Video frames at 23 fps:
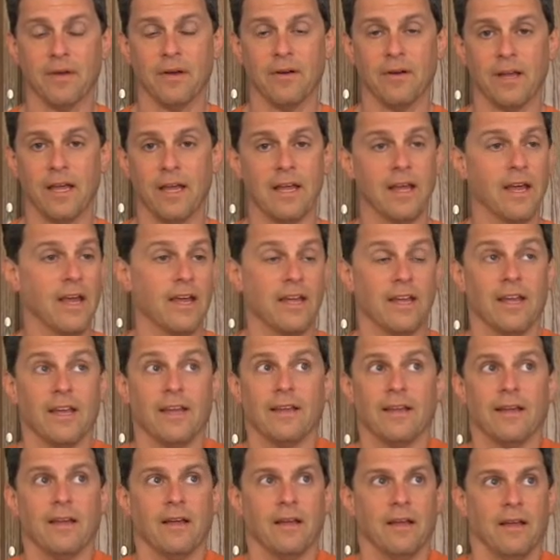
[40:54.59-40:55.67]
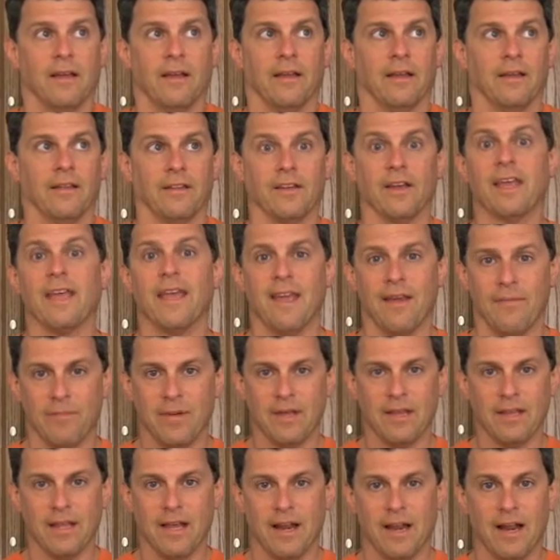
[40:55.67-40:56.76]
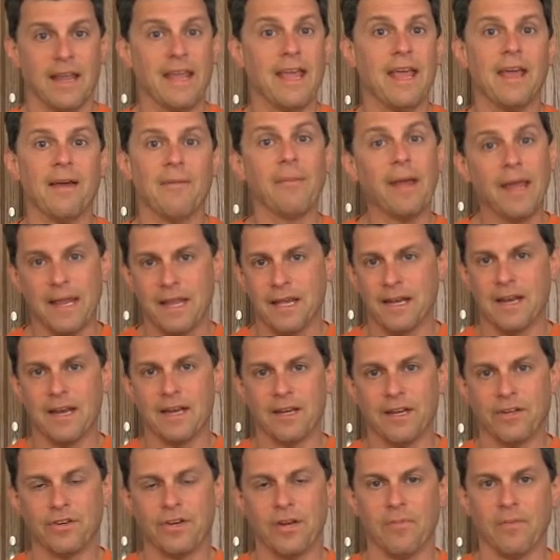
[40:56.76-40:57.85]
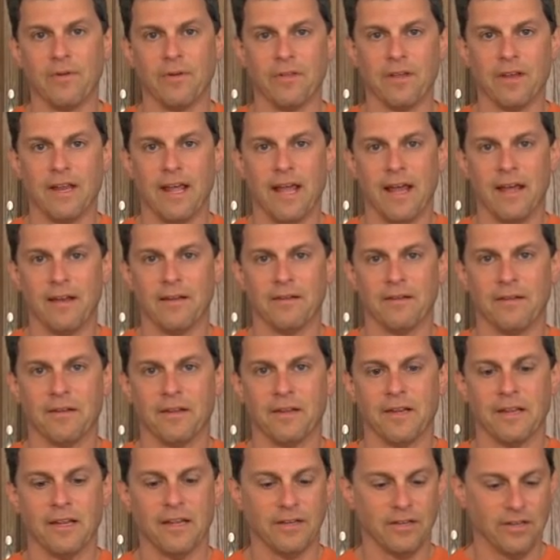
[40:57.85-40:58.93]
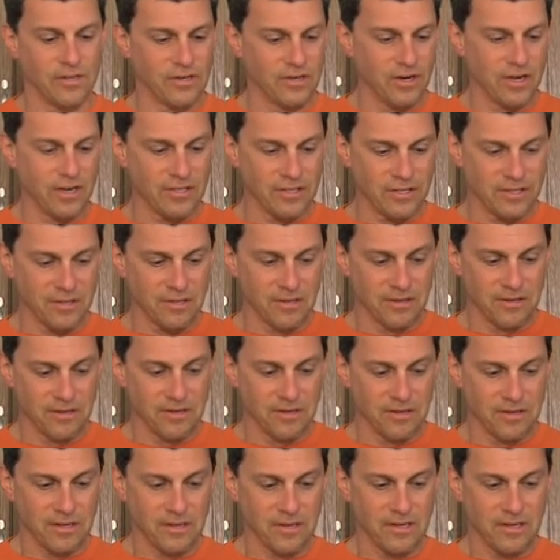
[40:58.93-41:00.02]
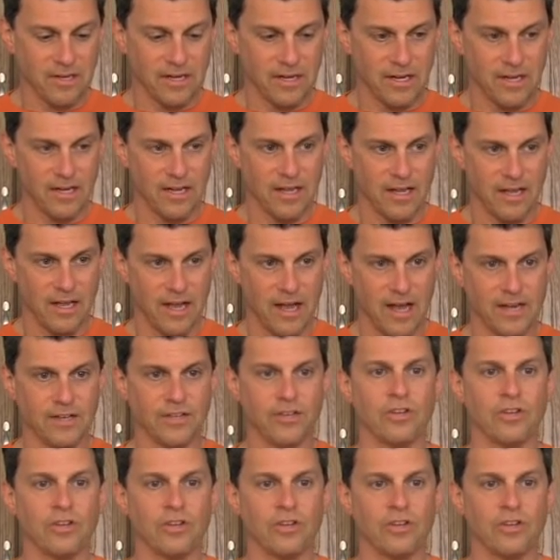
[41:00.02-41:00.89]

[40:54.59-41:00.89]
Okay, you can't beat that. I can't make it any cheaper than that. It's just, I